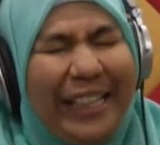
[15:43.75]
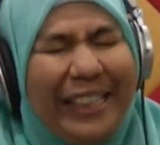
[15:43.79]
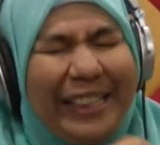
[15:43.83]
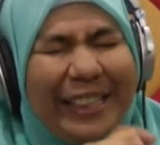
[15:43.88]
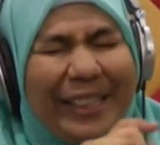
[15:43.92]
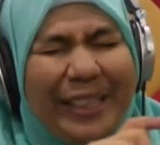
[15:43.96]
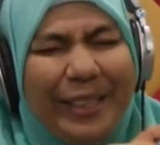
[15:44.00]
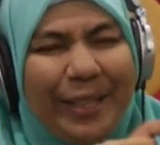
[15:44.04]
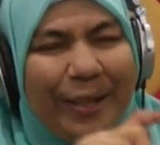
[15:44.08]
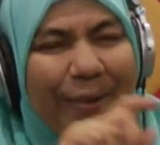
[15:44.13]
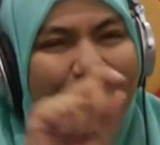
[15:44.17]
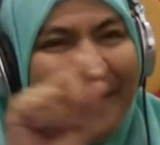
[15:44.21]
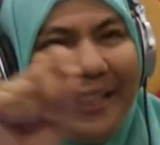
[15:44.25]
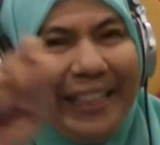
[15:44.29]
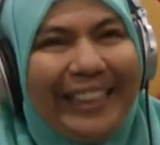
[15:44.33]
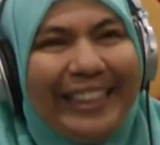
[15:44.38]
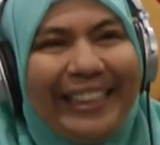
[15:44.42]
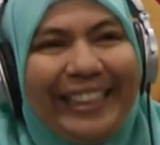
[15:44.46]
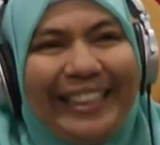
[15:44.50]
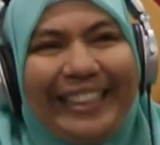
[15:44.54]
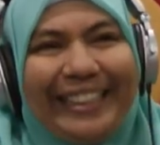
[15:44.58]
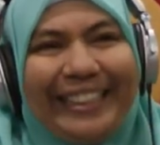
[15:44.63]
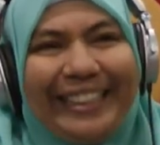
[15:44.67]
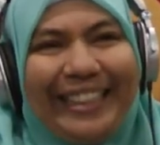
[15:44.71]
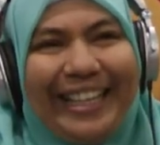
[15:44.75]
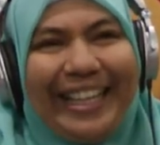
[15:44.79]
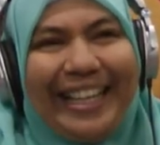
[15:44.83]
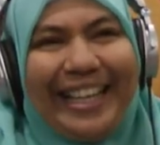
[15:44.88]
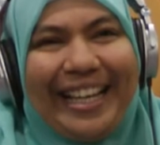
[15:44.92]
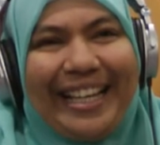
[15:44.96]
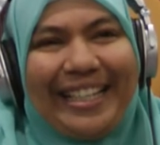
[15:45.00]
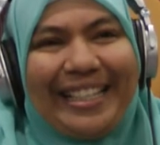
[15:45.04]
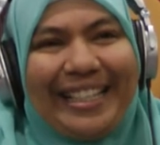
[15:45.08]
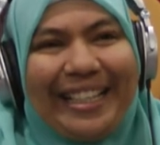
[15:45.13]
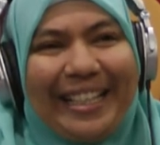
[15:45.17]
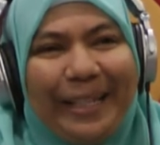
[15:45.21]
It's so easy to say
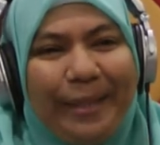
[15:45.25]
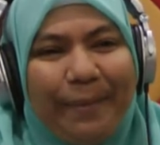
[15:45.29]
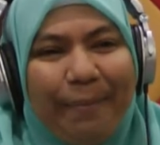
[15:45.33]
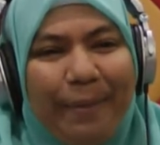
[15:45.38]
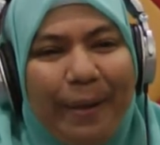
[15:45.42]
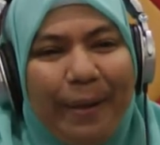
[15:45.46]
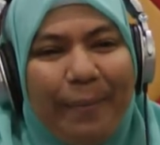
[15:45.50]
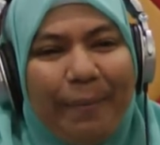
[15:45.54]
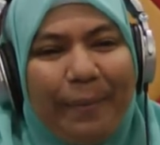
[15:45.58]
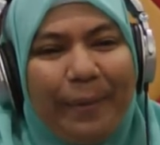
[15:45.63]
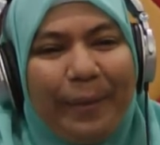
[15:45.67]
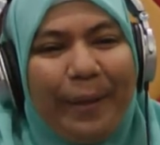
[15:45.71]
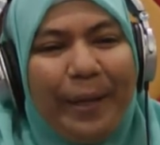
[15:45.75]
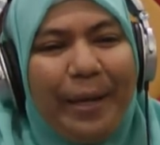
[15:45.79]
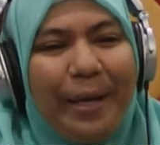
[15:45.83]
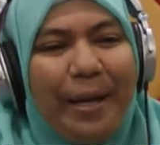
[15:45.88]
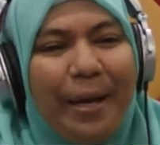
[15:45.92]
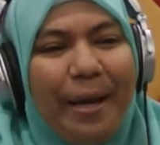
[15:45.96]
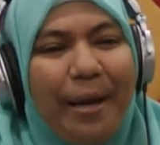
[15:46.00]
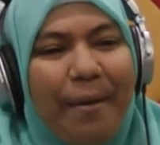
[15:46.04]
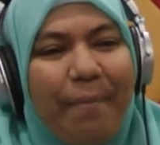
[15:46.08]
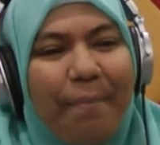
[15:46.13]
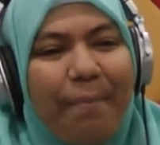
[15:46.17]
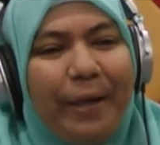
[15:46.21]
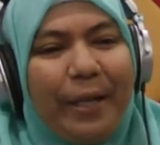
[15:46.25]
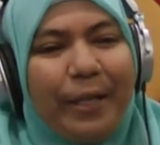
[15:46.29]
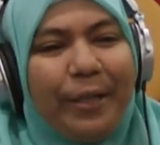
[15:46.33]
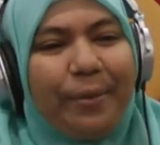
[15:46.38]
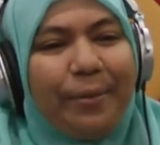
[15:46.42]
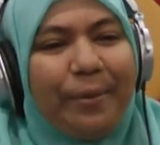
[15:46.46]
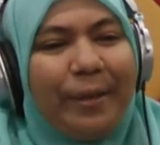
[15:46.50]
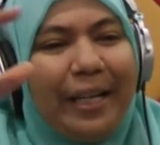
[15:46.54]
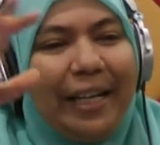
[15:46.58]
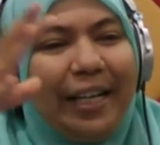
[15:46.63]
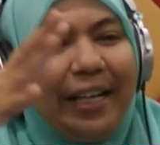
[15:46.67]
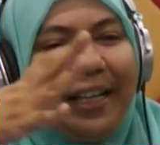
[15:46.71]
that to other people, but
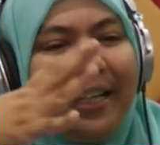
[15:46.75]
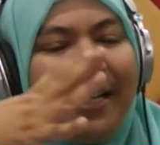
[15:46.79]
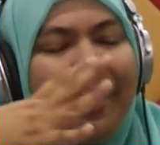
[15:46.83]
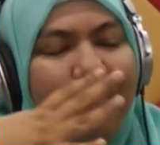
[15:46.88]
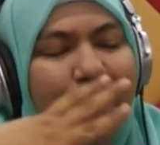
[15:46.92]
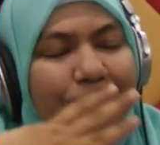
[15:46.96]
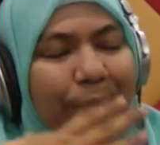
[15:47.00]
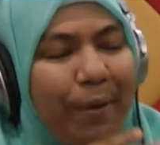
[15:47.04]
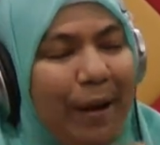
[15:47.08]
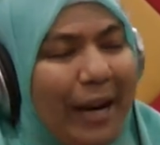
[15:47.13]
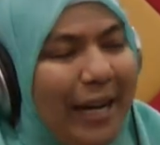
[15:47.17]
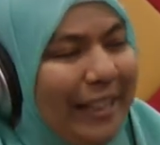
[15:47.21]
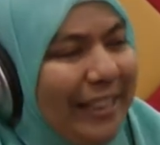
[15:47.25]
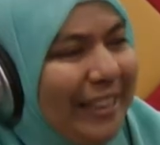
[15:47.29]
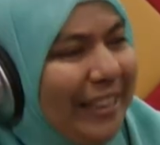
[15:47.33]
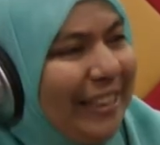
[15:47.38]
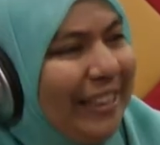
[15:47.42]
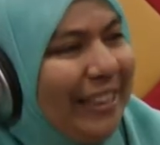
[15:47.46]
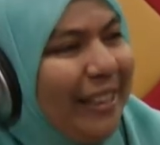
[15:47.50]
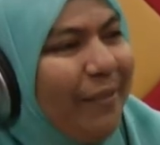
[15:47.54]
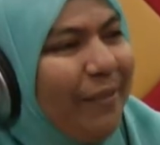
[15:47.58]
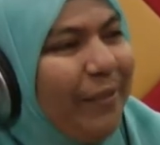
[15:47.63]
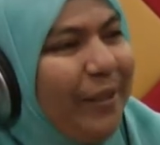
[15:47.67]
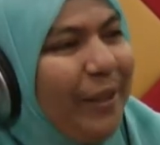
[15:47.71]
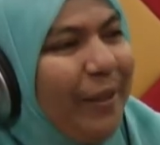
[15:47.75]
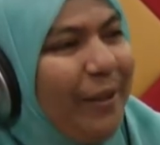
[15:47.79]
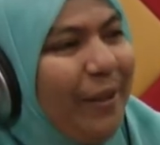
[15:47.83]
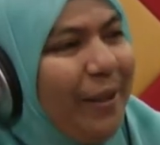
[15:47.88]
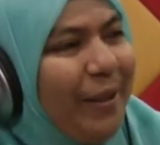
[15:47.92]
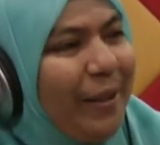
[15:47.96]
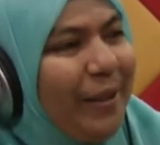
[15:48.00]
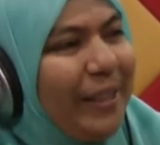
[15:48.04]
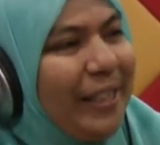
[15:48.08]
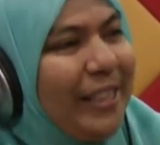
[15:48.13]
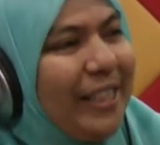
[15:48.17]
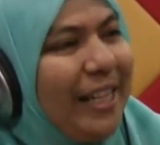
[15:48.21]
do I practice self-care
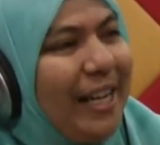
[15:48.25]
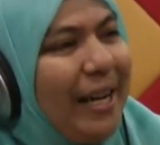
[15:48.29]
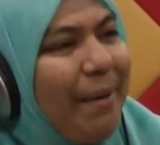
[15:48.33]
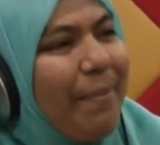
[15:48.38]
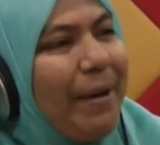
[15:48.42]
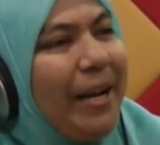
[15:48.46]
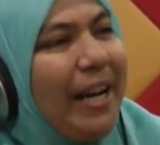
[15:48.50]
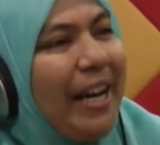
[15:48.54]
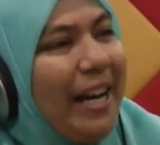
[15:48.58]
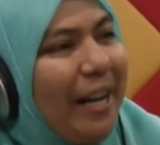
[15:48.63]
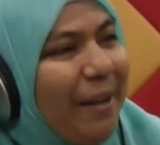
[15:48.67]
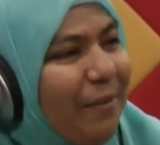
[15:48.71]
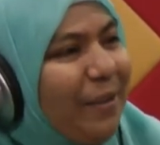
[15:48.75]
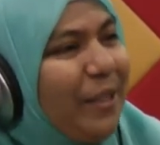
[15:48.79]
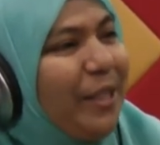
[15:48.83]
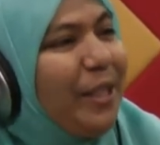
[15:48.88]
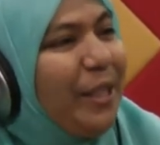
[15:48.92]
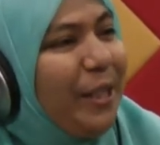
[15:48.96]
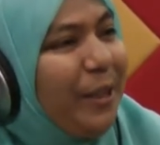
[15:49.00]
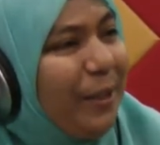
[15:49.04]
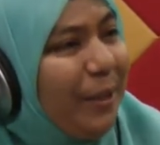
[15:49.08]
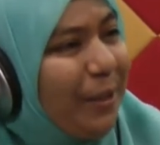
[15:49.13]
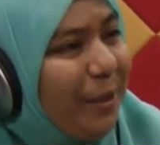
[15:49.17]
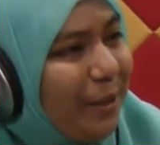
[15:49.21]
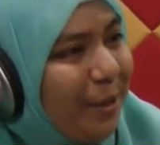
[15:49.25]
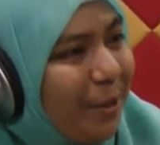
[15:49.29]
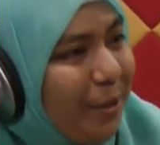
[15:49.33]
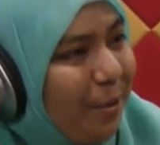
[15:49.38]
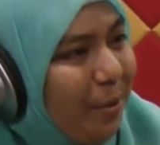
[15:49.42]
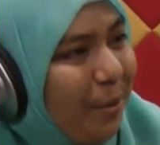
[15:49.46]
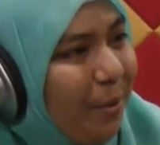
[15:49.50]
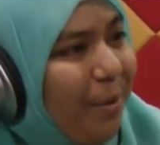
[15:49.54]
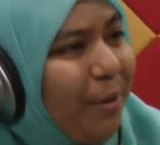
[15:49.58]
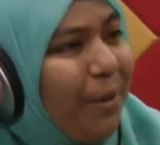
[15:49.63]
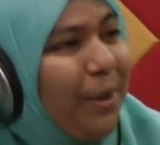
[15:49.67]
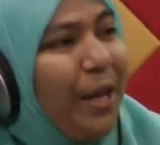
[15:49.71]
all the time? I have to tell you the
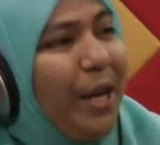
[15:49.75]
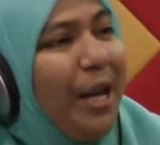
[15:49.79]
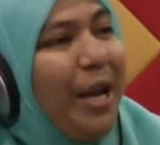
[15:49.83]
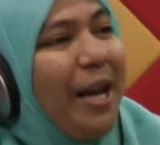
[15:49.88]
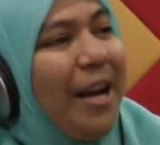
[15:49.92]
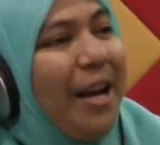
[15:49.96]
truth.